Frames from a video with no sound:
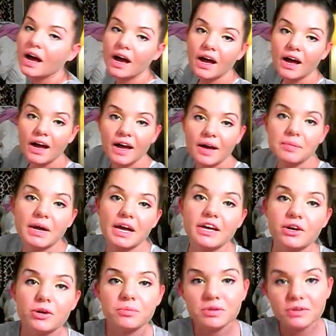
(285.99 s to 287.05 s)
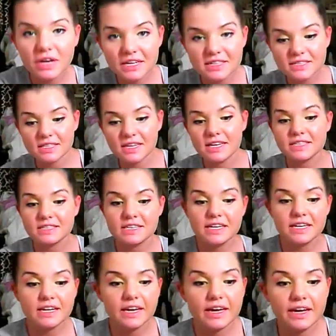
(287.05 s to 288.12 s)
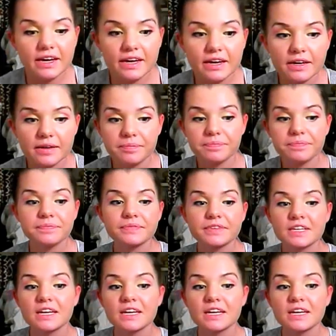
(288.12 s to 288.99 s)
um I hope you guys liked it um